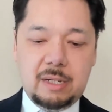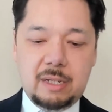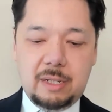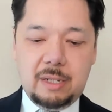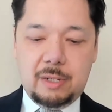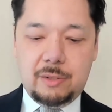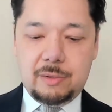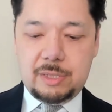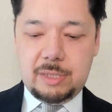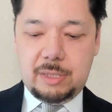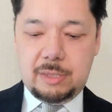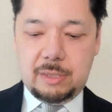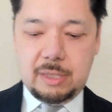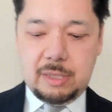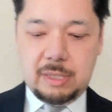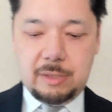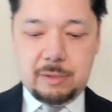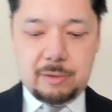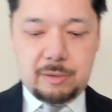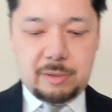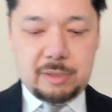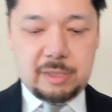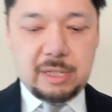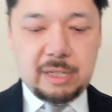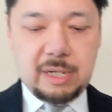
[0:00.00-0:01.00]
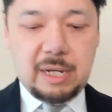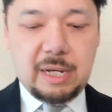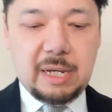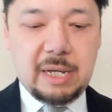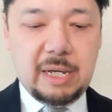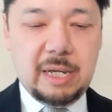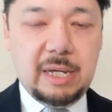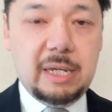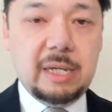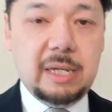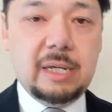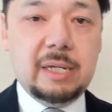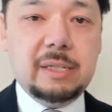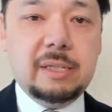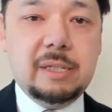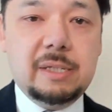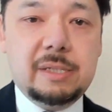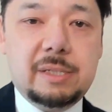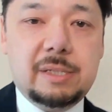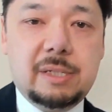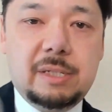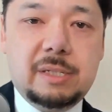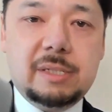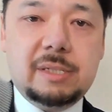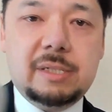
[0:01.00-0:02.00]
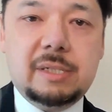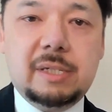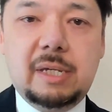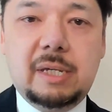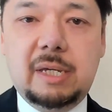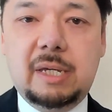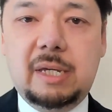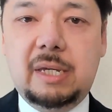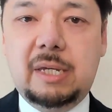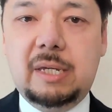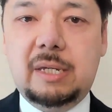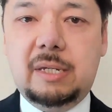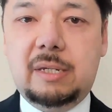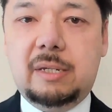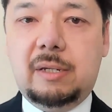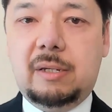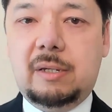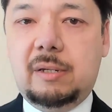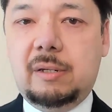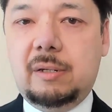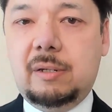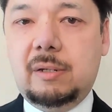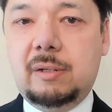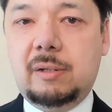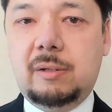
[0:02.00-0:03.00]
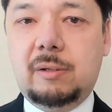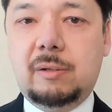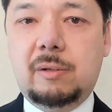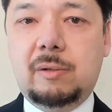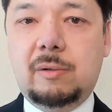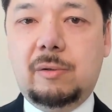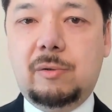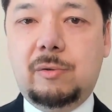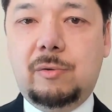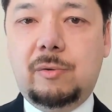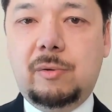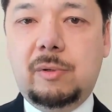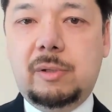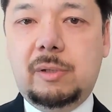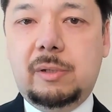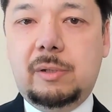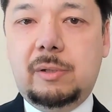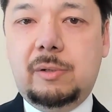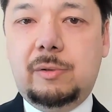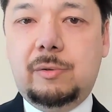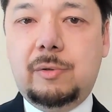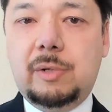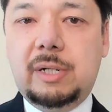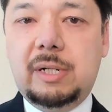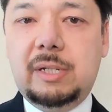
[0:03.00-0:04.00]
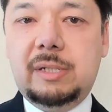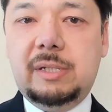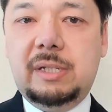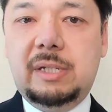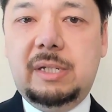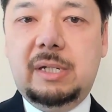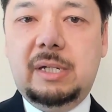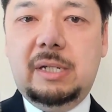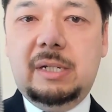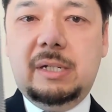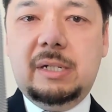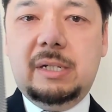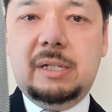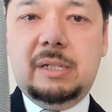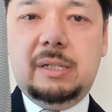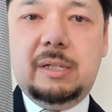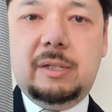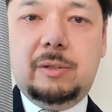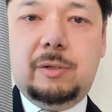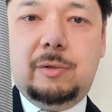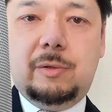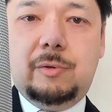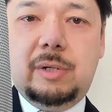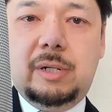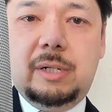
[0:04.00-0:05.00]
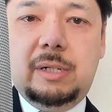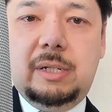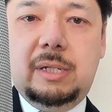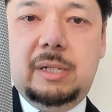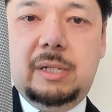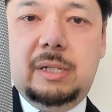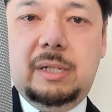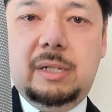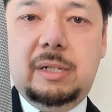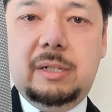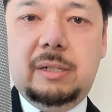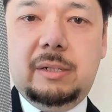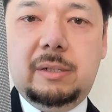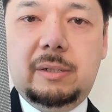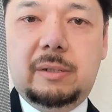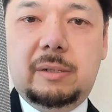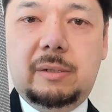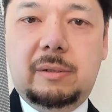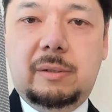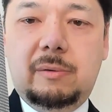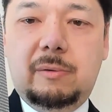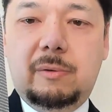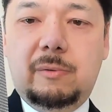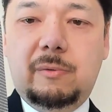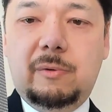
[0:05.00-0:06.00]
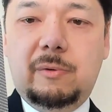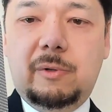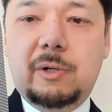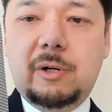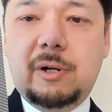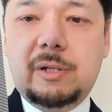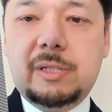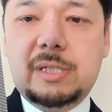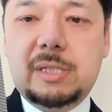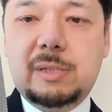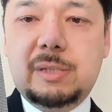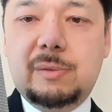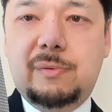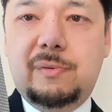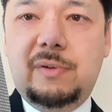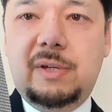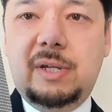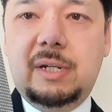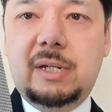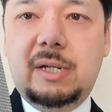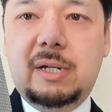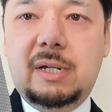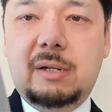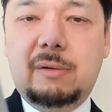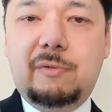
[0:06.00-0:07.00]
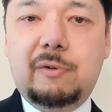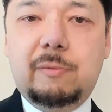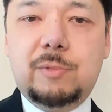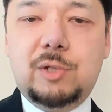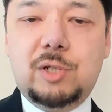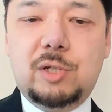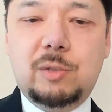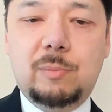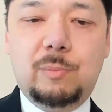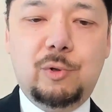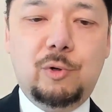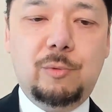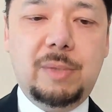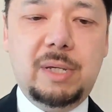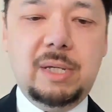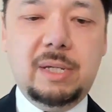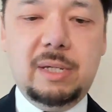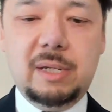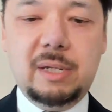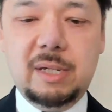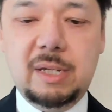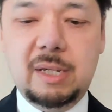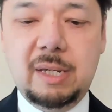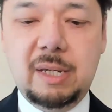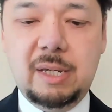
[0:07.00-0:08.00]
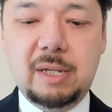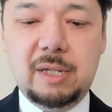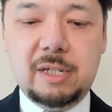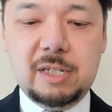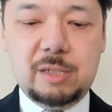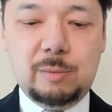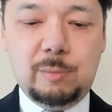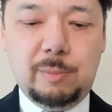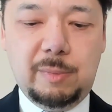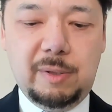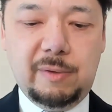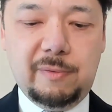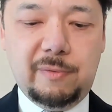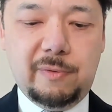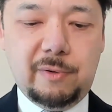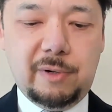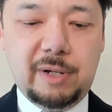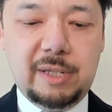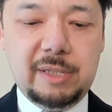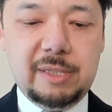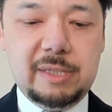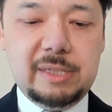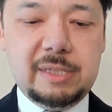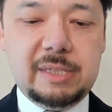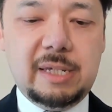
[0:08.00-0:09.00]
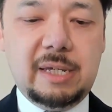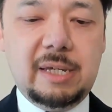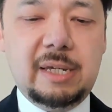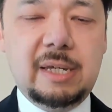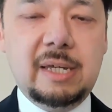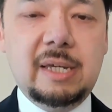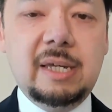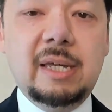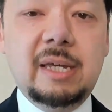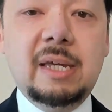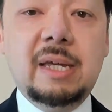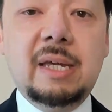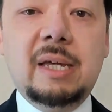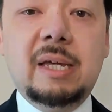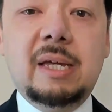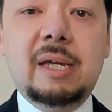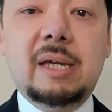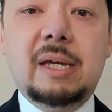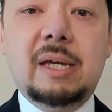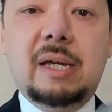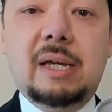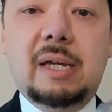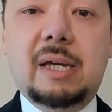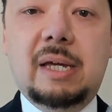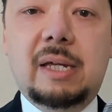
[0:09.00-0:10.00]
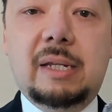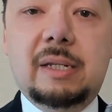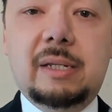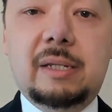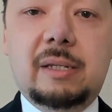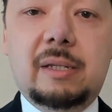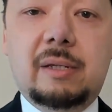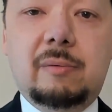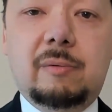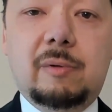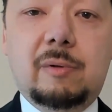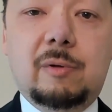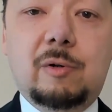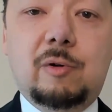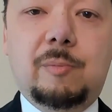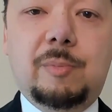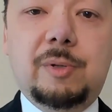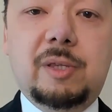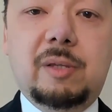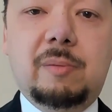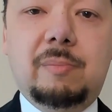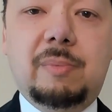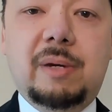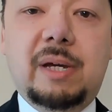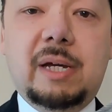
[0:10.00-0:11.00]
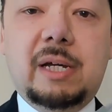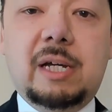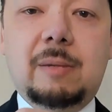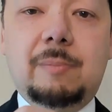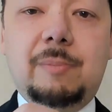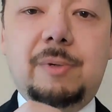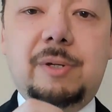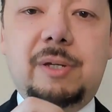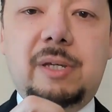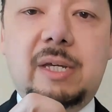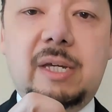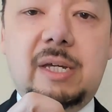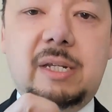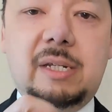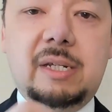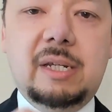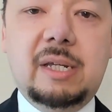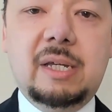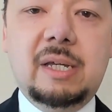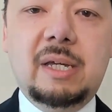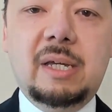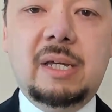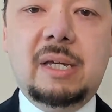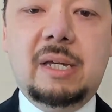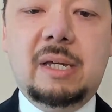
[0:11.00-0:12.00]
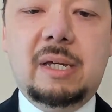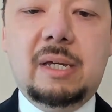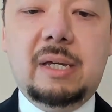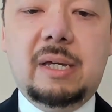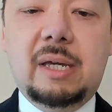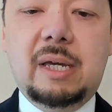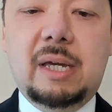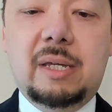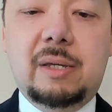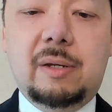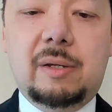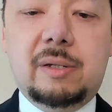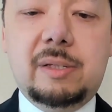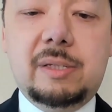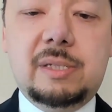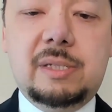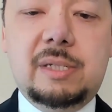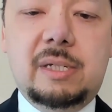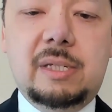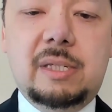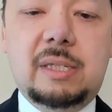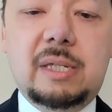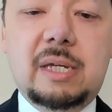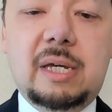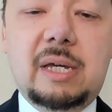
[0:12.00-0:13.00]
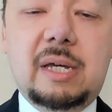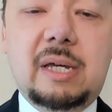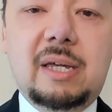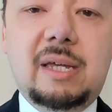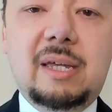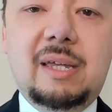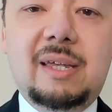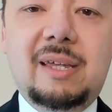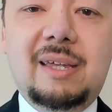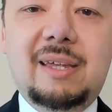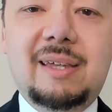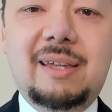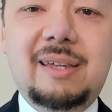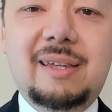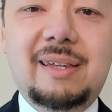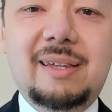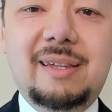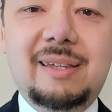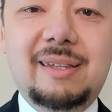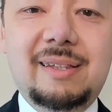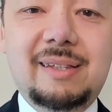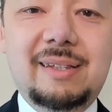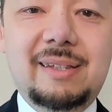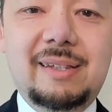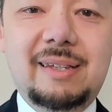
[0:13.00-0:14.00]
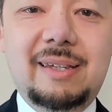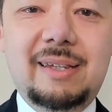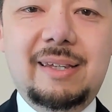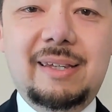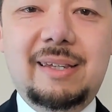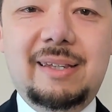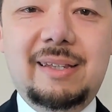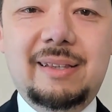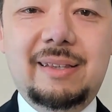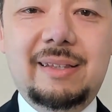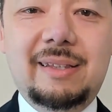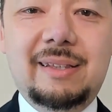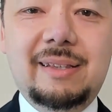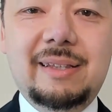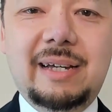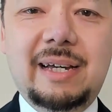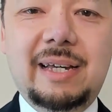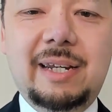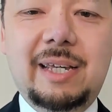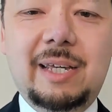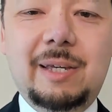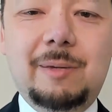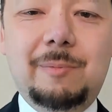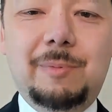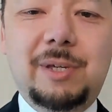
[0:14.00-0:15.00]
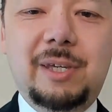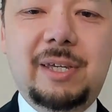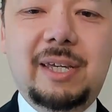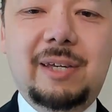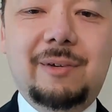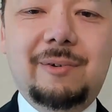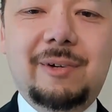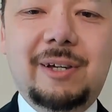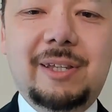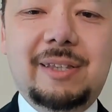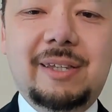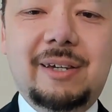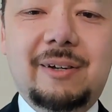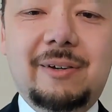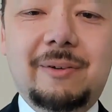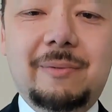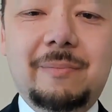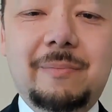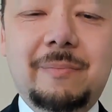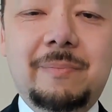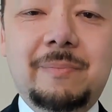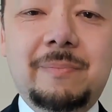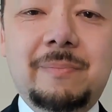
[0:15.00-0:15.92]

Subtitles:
Here's another tie. This is a grenadine, another grenadine Garzofina from Shibumi Firenze. And we'll open the back up again, and you can see the lining peeking right there.